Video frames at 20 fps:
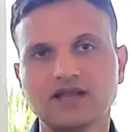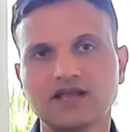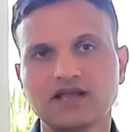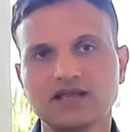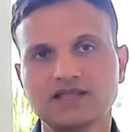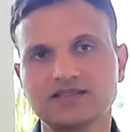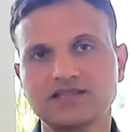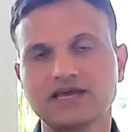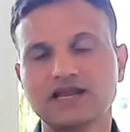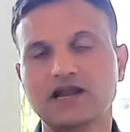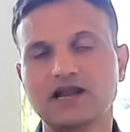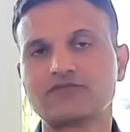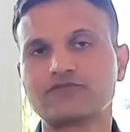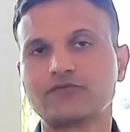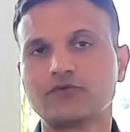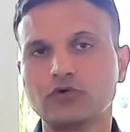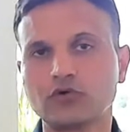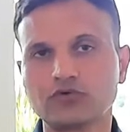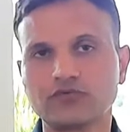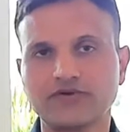There are
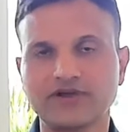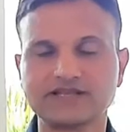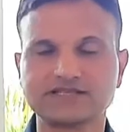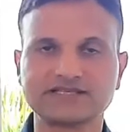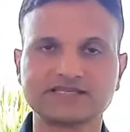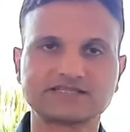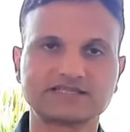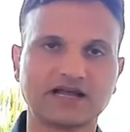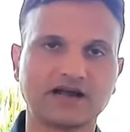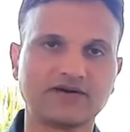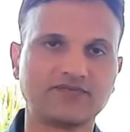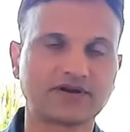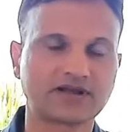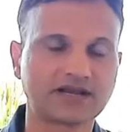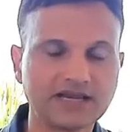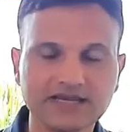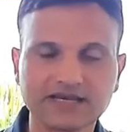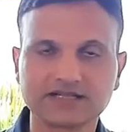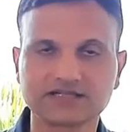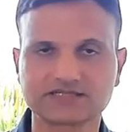four phases of a
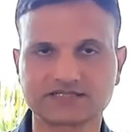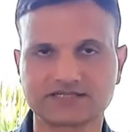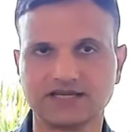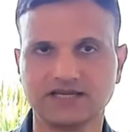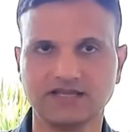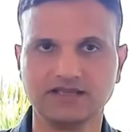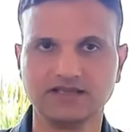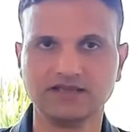clinical study.